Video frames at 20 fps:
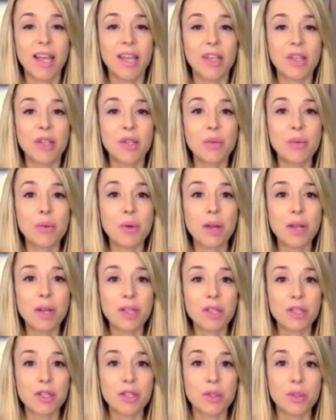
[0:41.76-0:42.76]
you
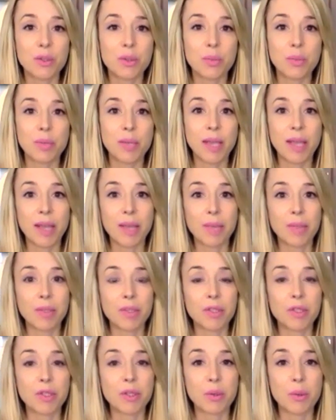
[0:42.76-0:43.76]
want to be able
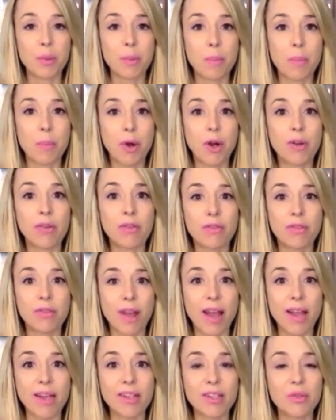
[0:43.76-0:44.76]
to burn
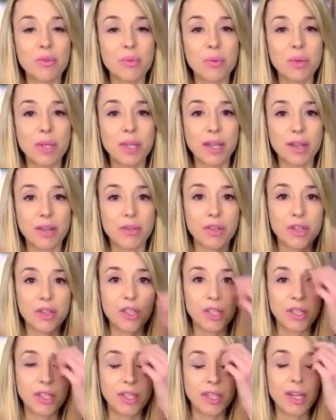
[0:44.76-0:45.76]
fat really
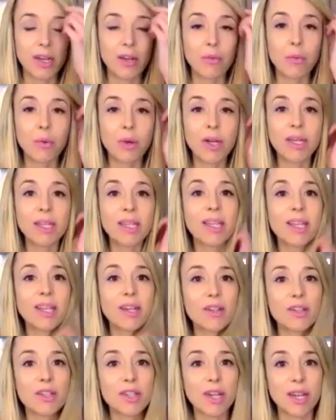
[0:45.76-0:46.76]
efficiently. Now, what a
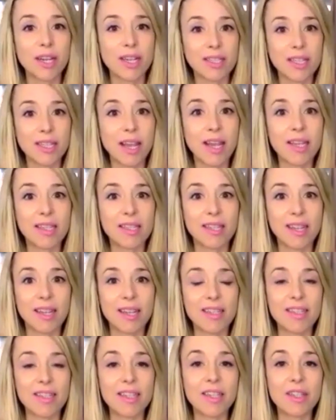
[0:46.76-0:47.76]
ketogenic diet
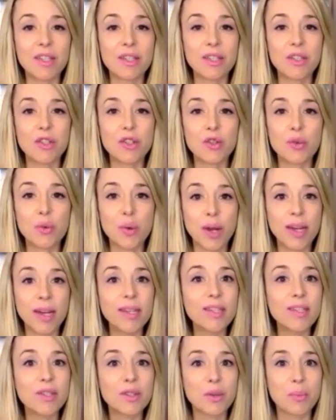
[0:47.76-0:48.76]
does is it
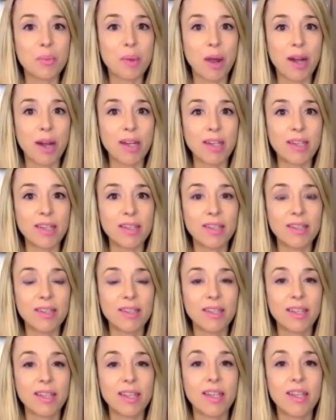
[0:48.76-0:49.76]
trains your body
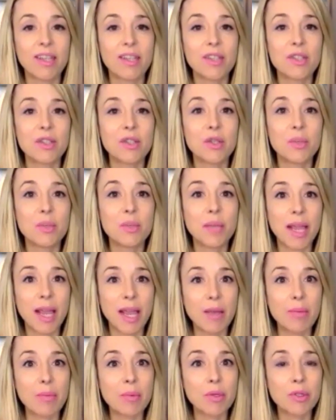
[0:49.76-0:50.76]
to be
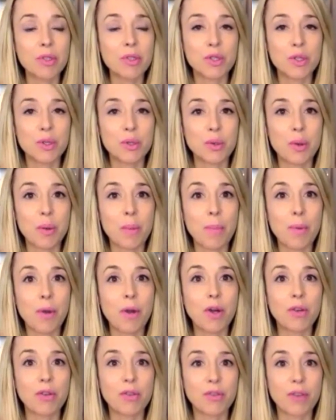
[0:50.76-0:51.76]
able to
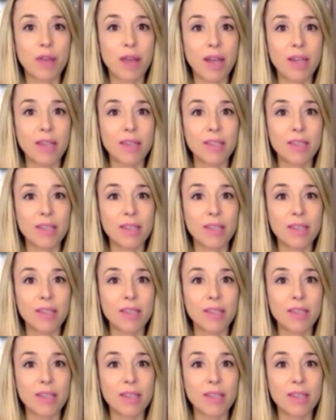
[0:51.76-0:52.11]
burn fat.